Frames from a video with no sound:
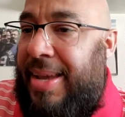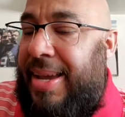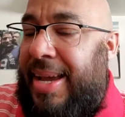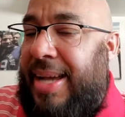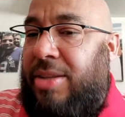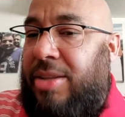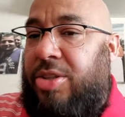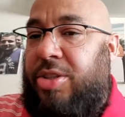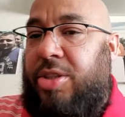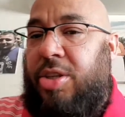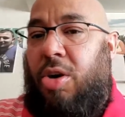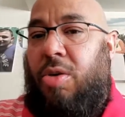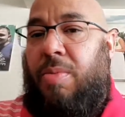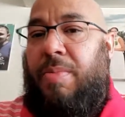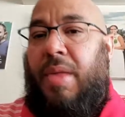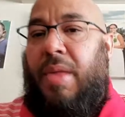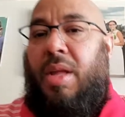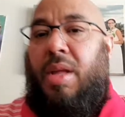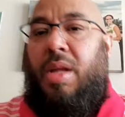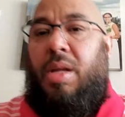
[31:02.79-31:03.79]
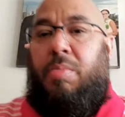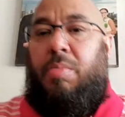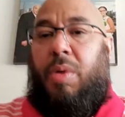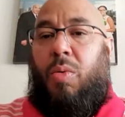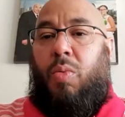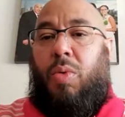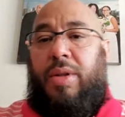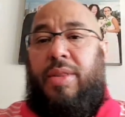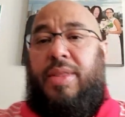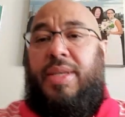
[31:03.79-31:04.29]
And so,
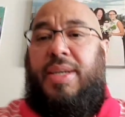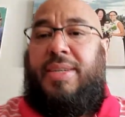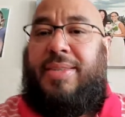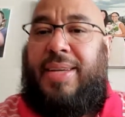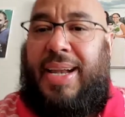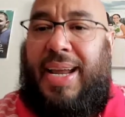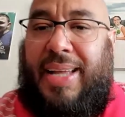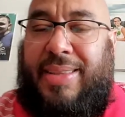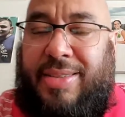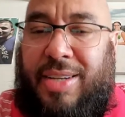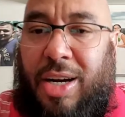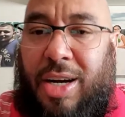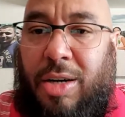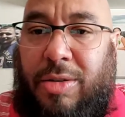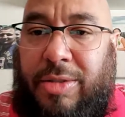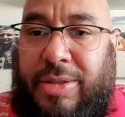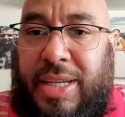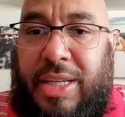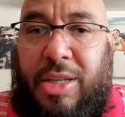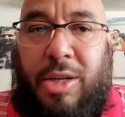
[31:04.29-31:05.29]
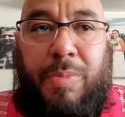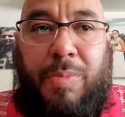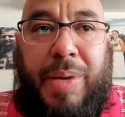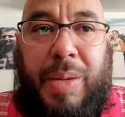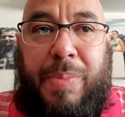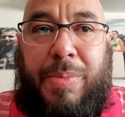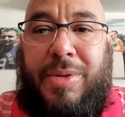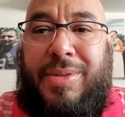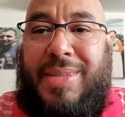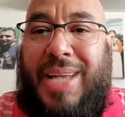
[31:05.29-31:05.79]
but one of the things that I tell single
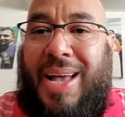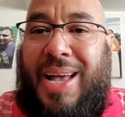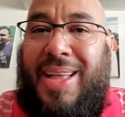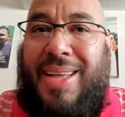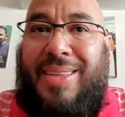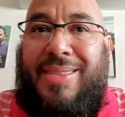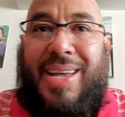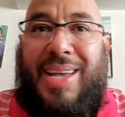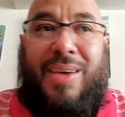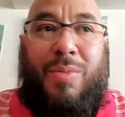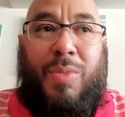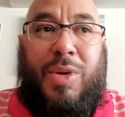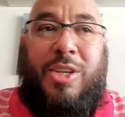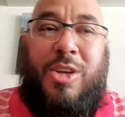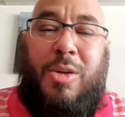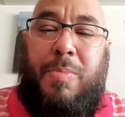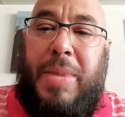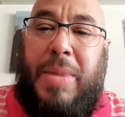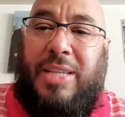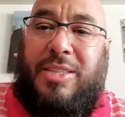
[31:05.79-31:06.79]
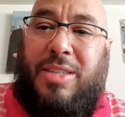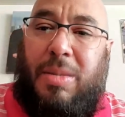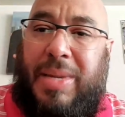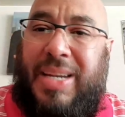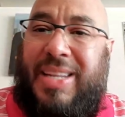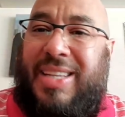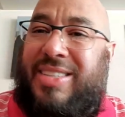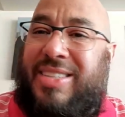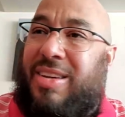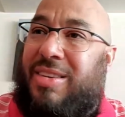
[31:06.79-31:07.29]
people is that when you meet
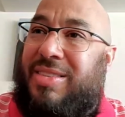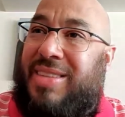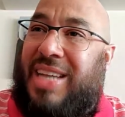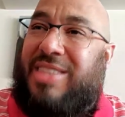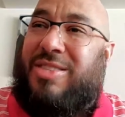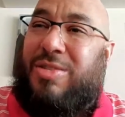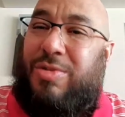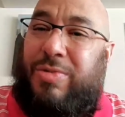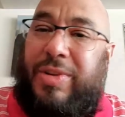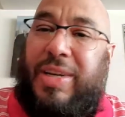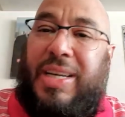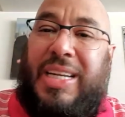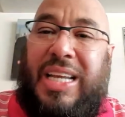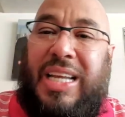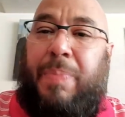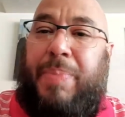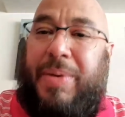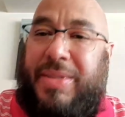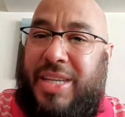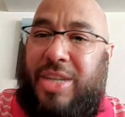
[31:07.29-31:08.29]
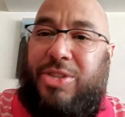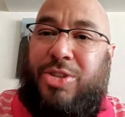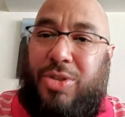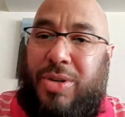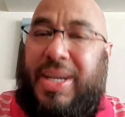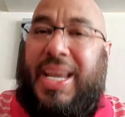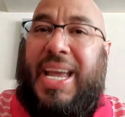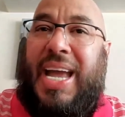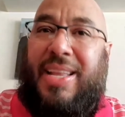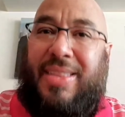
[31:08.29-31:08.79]
somebody that's really a potential
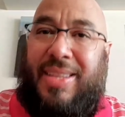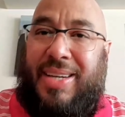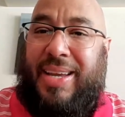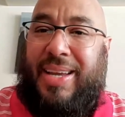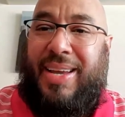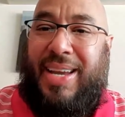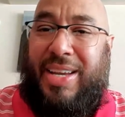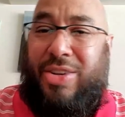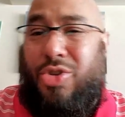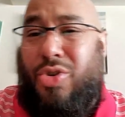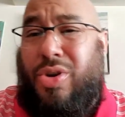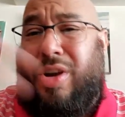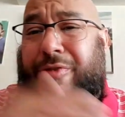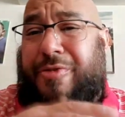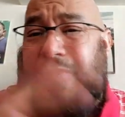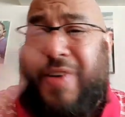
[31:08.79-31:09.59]
candidate, and I